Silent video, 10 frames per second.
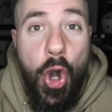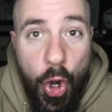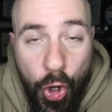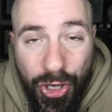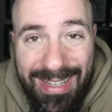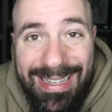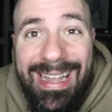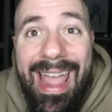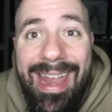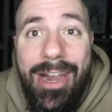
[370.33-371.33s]
early
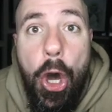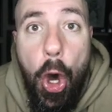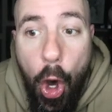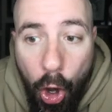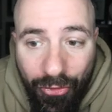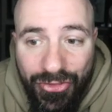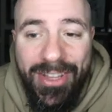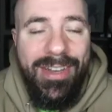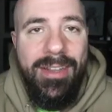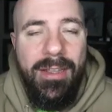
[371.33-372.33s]
and
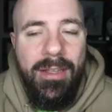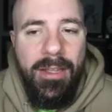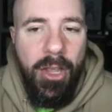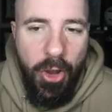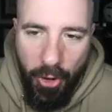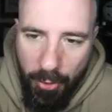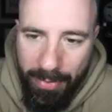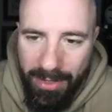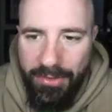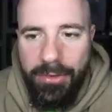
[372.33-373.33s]
often
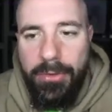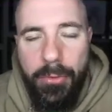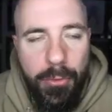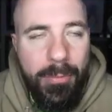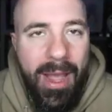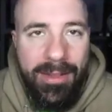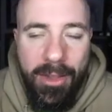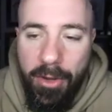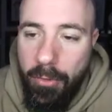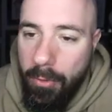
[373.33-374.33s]
Herbie is a goon back
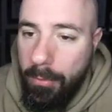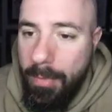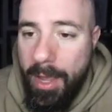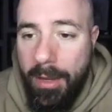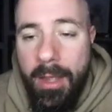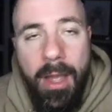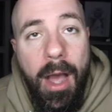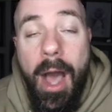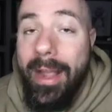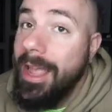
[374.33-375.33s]
there, quarterback.
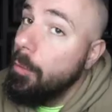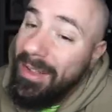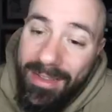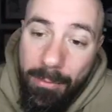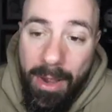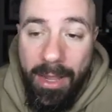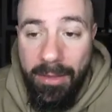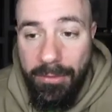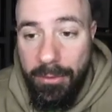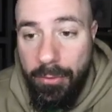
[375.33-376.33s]
Uh, can't wait to get my
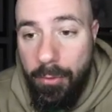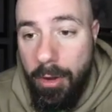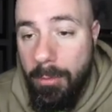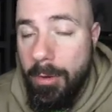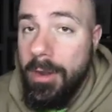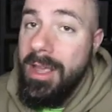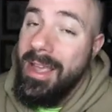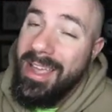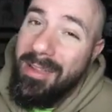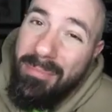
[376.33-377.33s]
hands on the new Herbert.
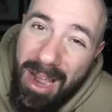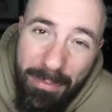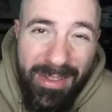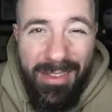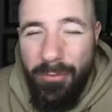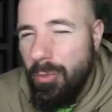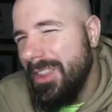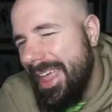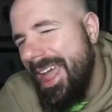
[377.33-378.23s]
He might be tough. Will that